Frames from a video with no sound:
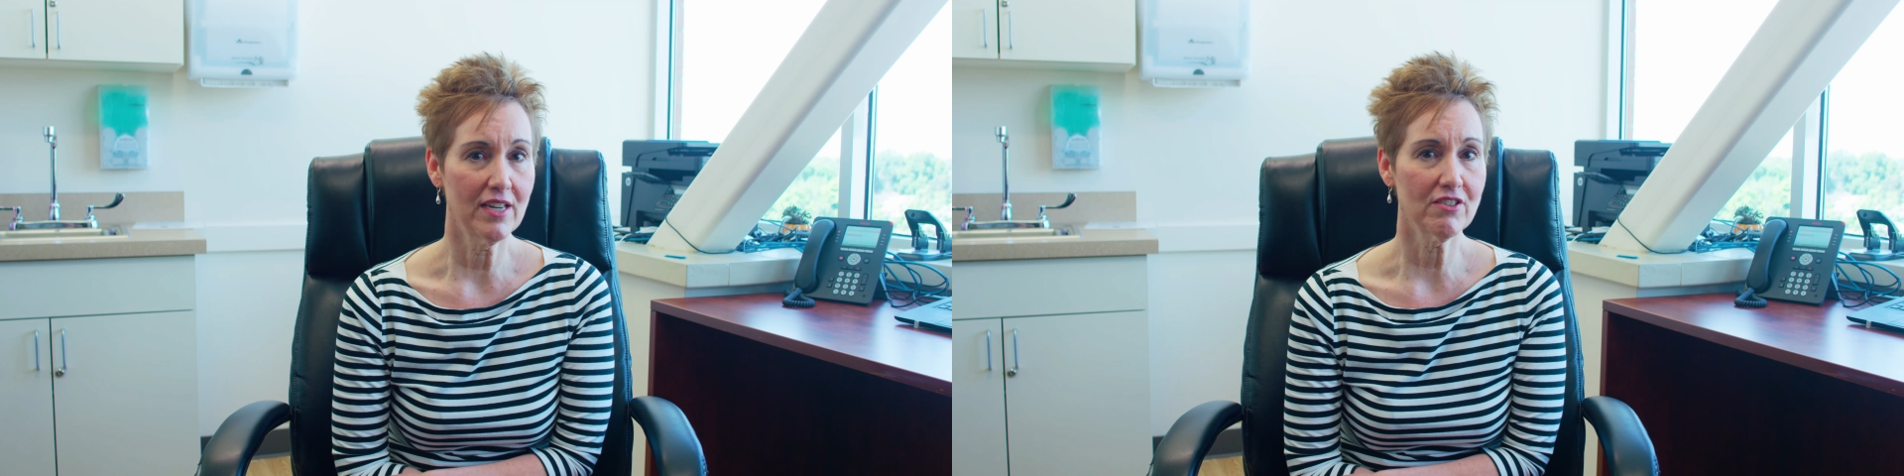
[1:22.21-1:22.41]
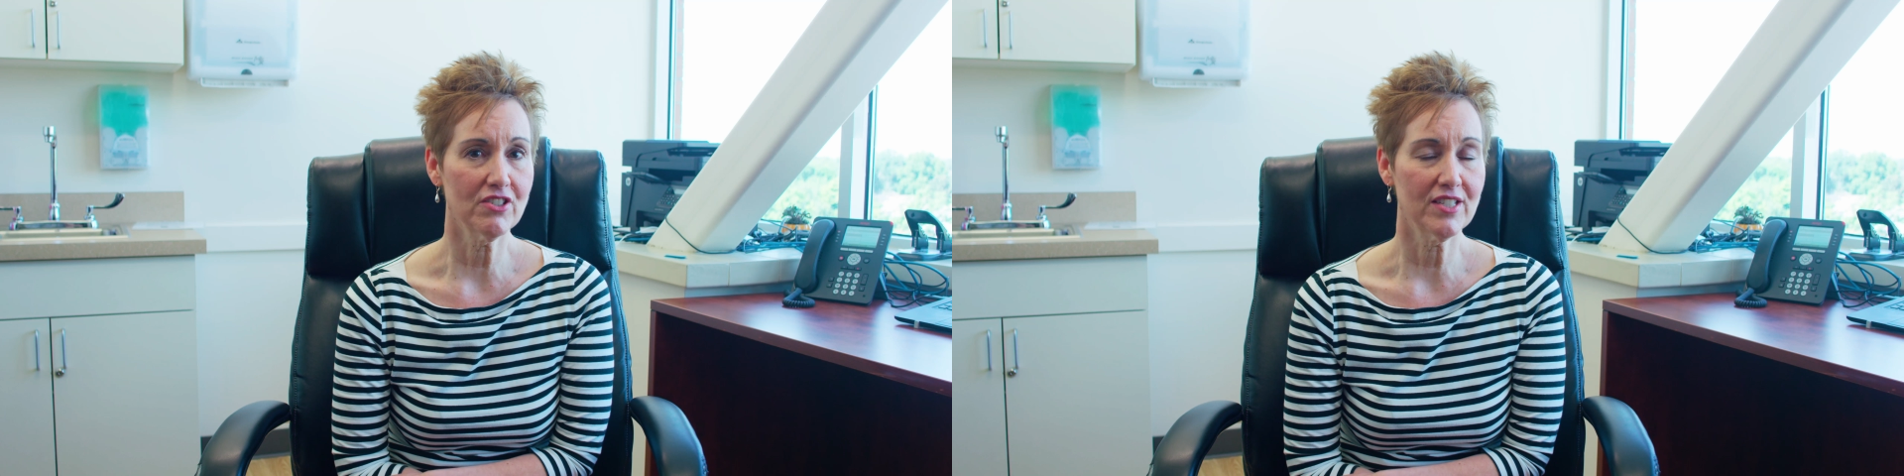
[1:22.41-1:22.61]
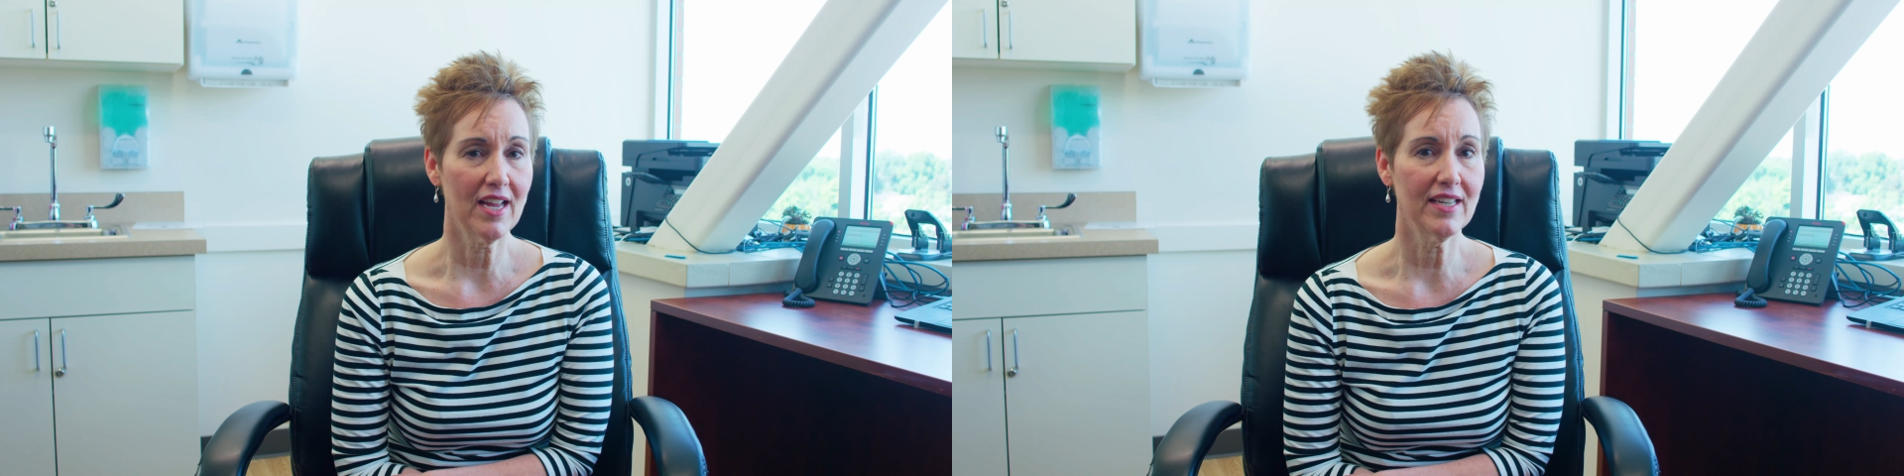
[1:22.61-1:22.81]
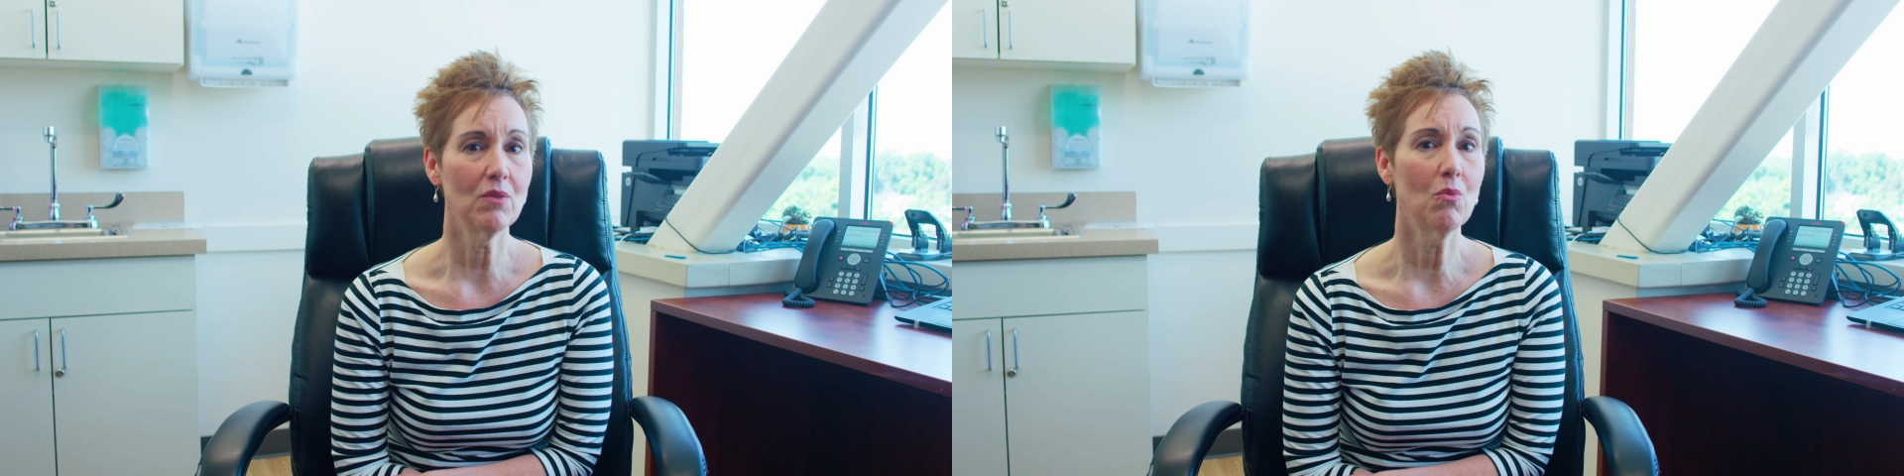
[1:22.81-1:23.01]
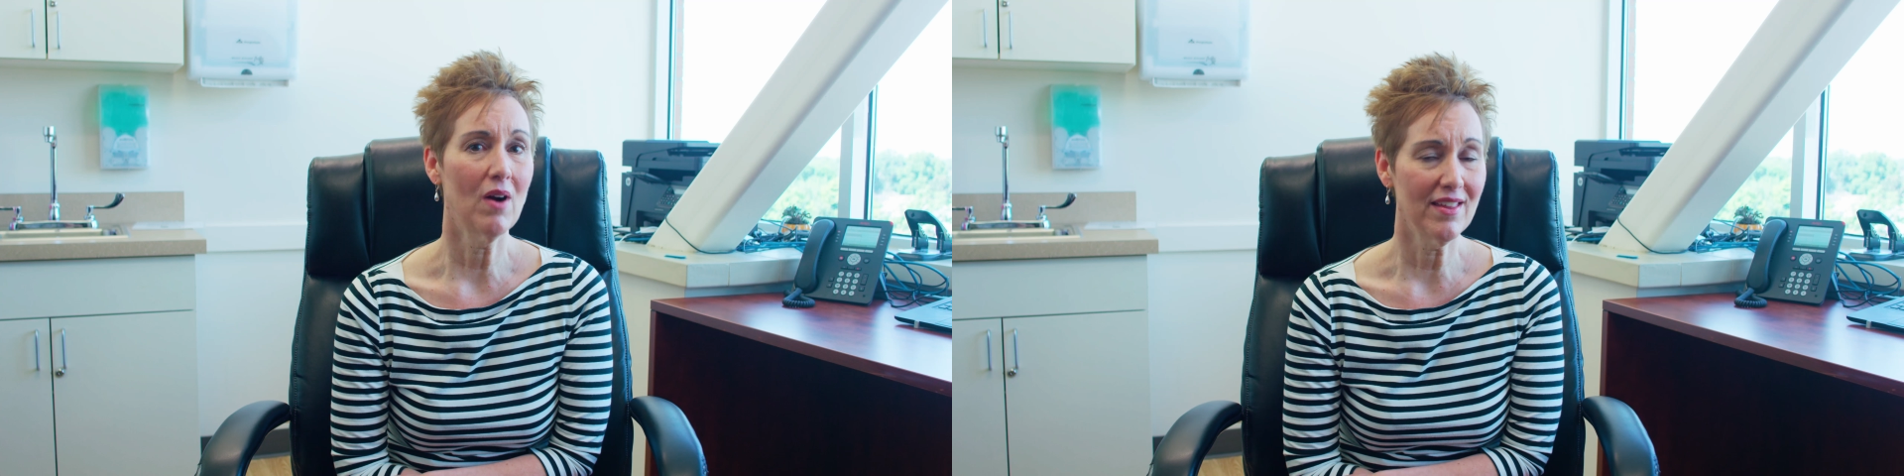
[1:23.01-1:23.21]

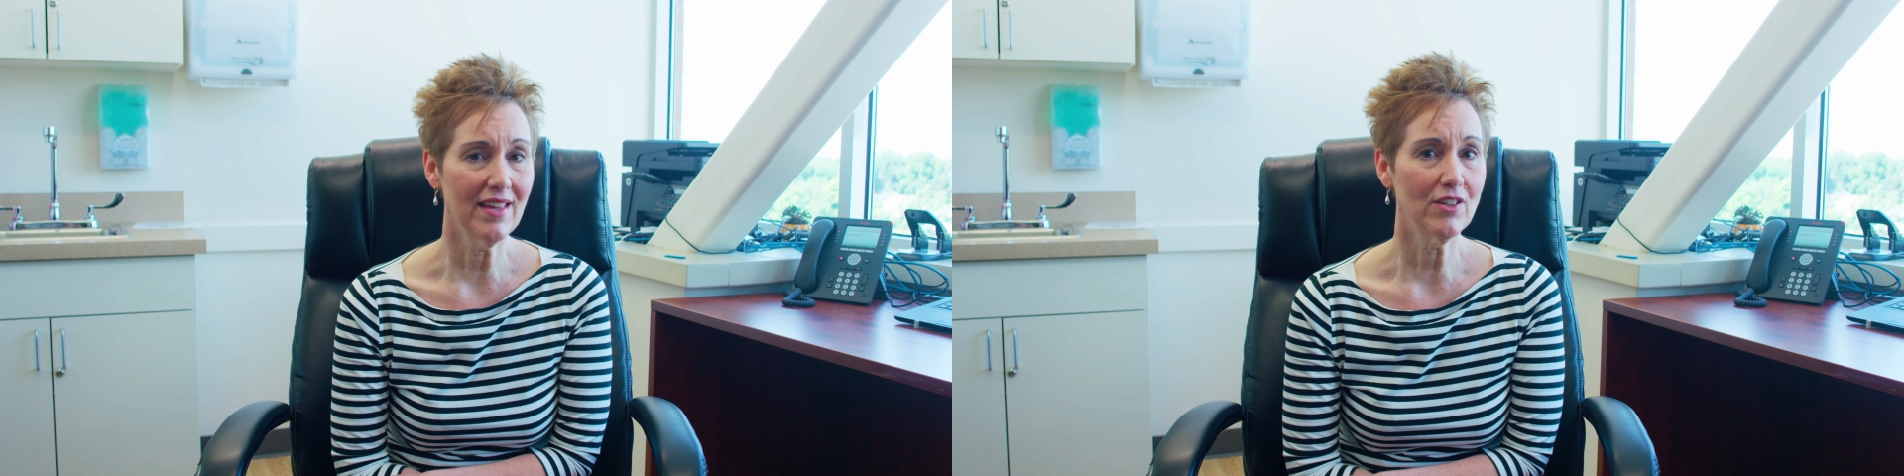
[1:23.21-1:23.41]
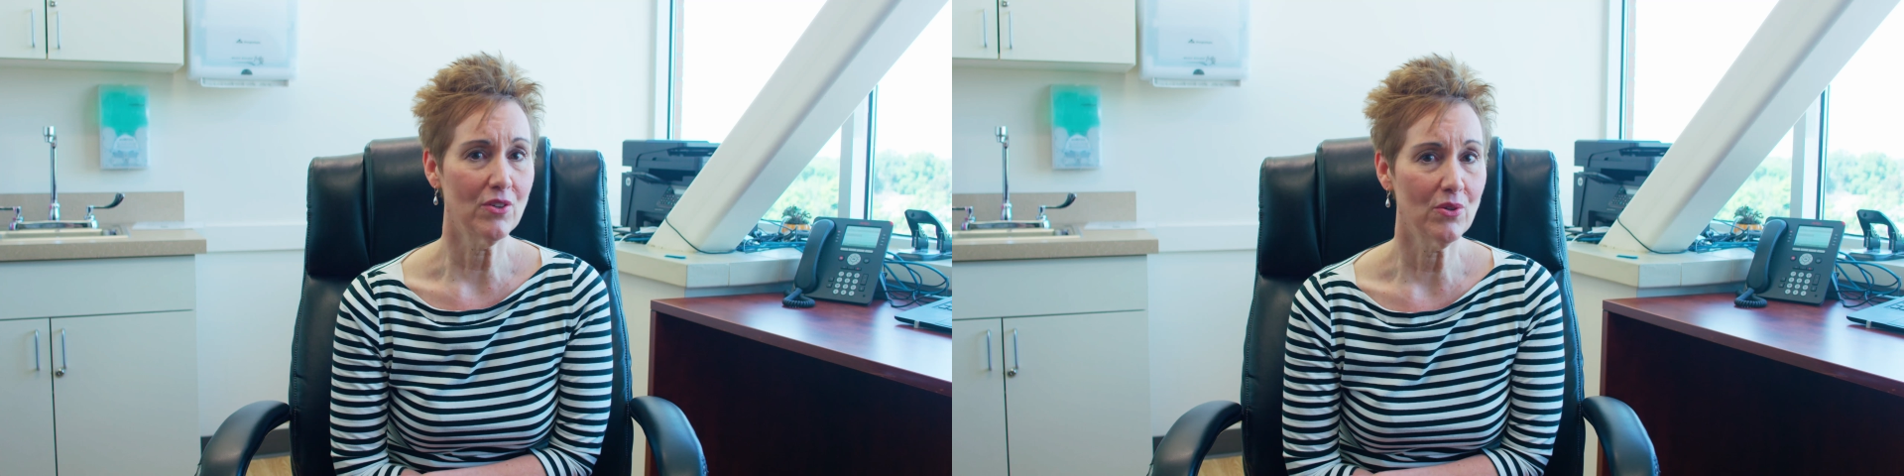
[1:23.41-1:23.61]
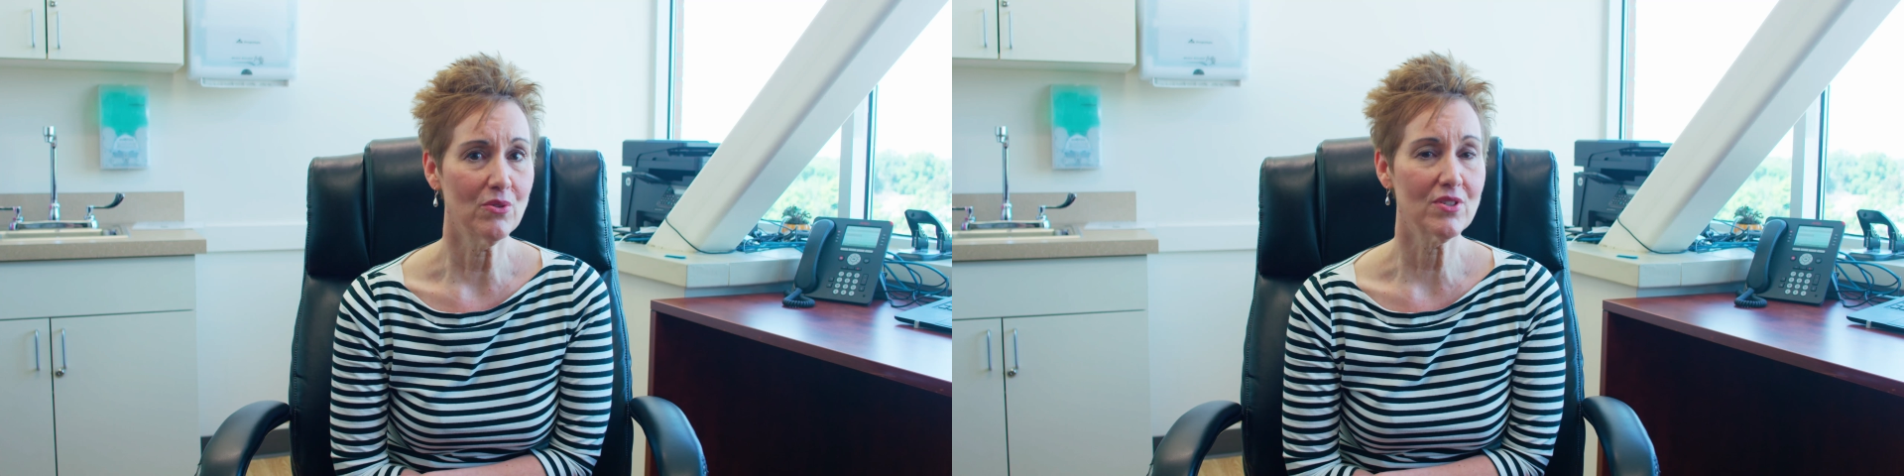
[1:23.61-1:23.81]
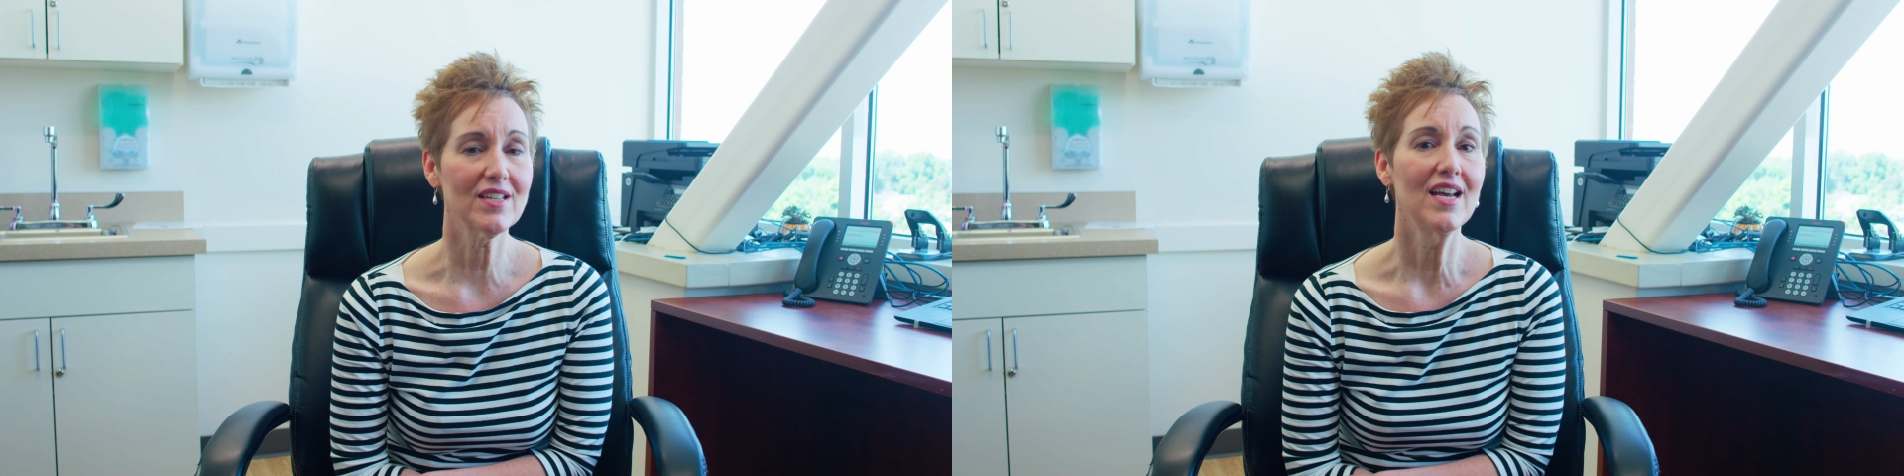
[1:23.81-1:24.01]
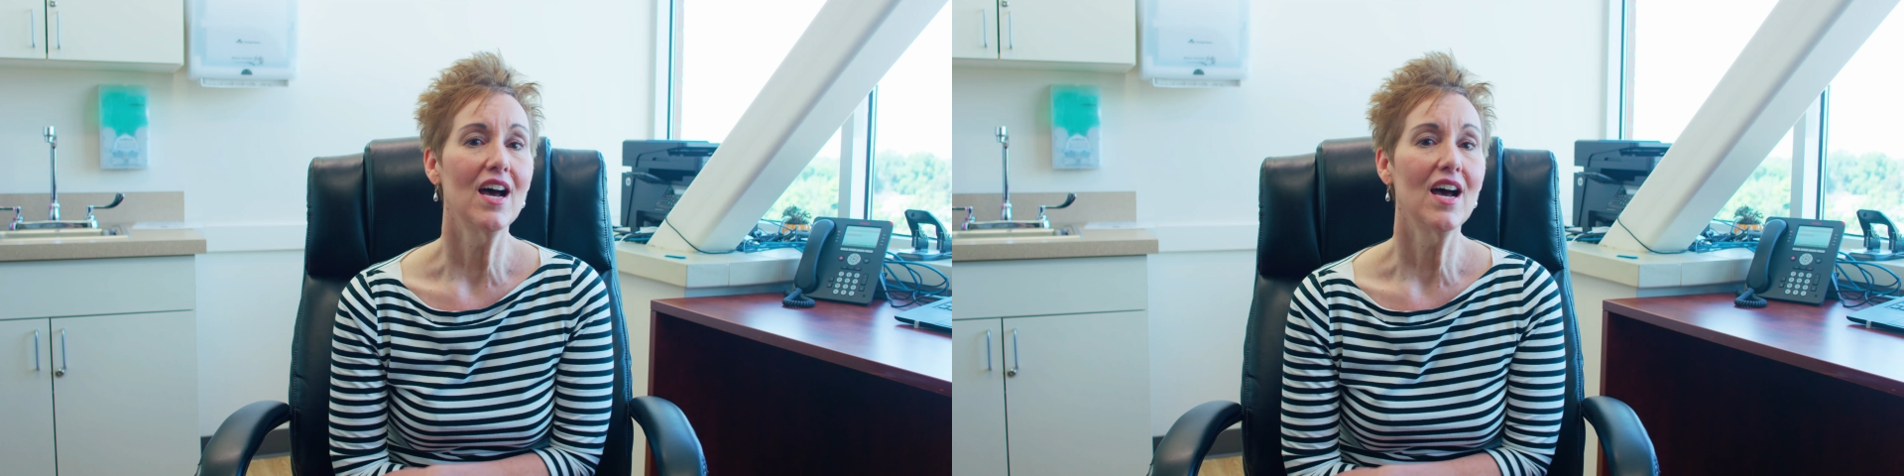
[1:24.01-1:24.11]
understanding why they use.